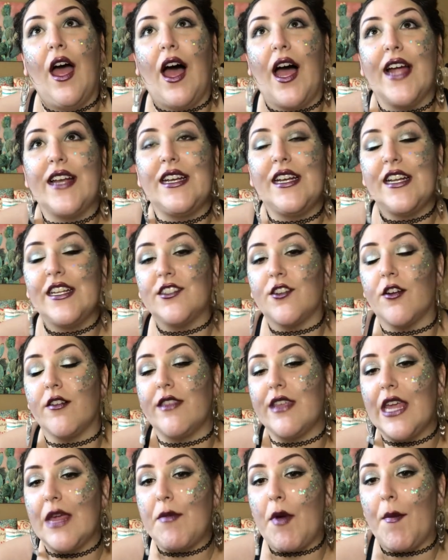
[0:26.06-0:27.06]
I need to start
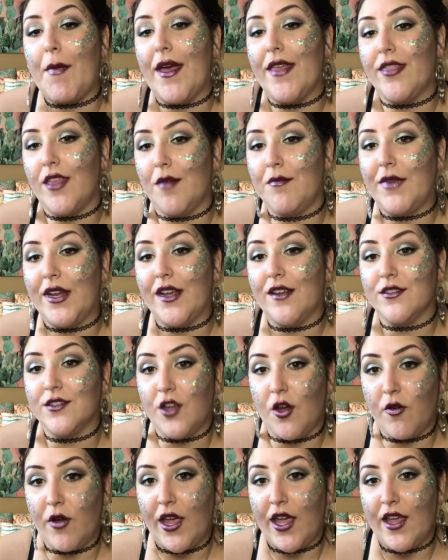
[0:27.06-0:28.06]
thinking about my thumbnails,
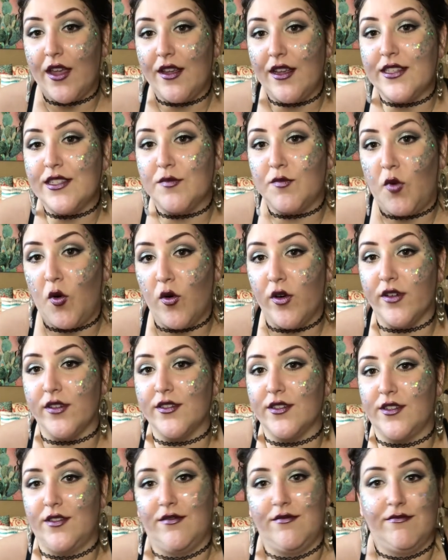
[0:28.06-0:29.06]
okay? It's
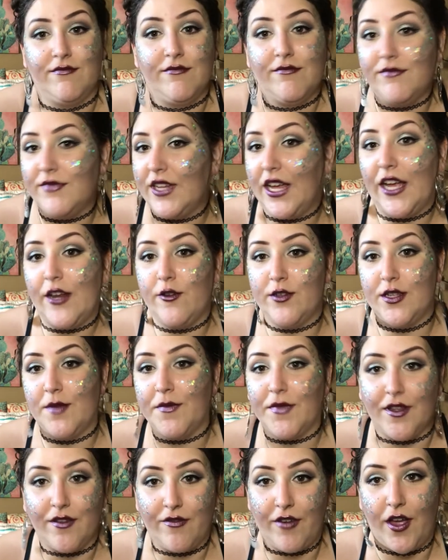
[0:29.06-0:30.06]
important. You gotta do
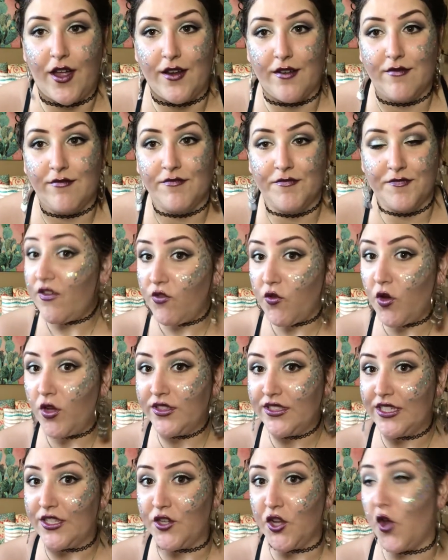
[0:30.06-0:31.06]
something fun. If you all
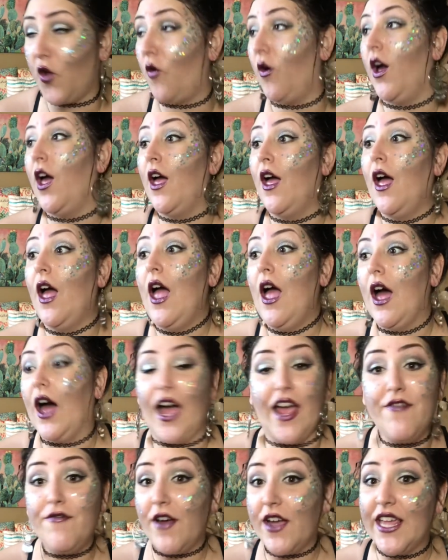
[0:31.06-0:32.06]
didn't know,
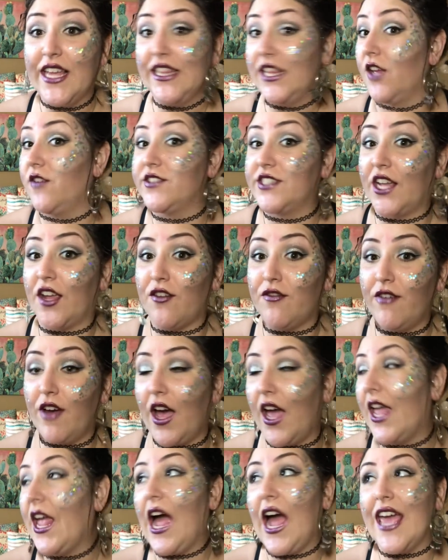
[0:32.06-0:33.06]
I fucking love
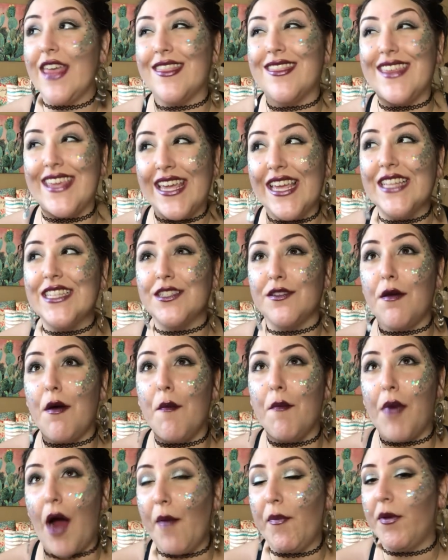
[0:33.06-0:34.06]
sci-fi. I think it's
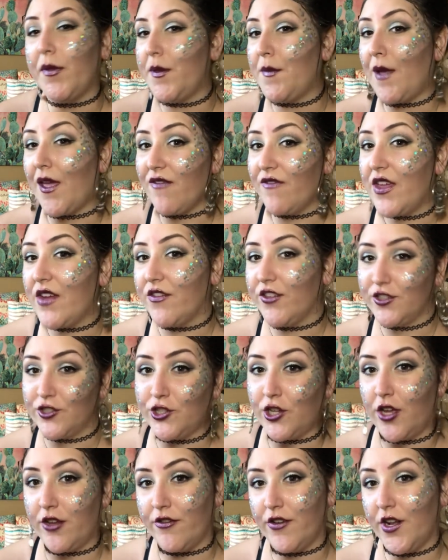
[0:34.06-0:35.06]
probably my favorite
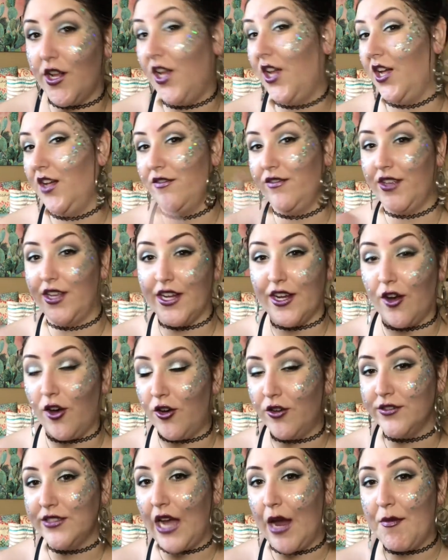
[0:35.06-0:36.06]
genre of like
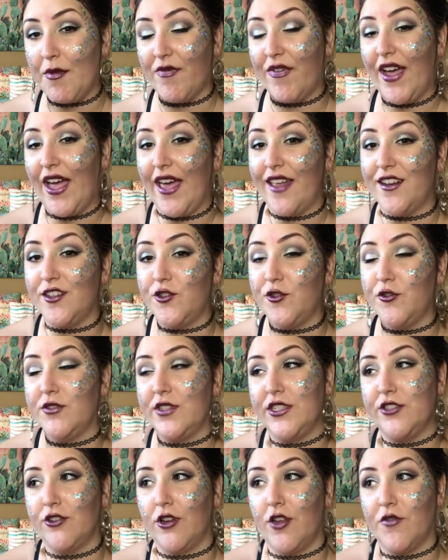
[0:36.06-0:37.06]
all time if I had to choose
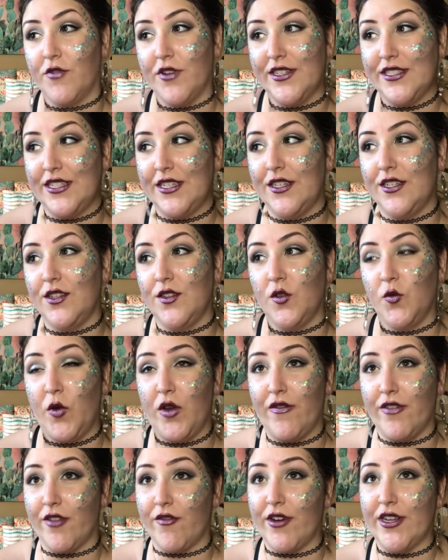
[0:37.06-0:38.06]
a genre to
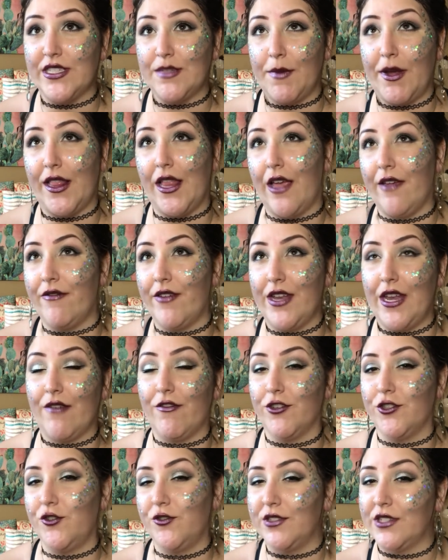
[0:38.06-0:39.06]
read for the rest of my life and
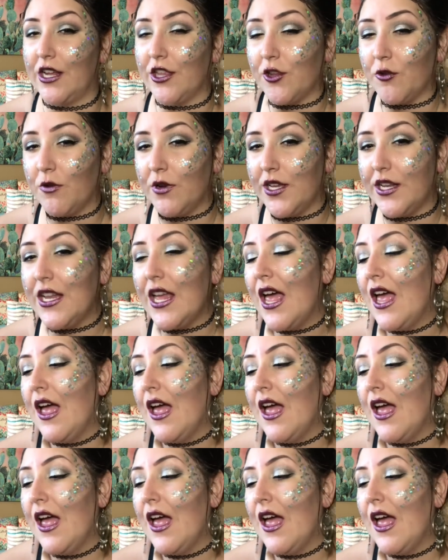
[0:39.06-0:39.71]
never choose another one.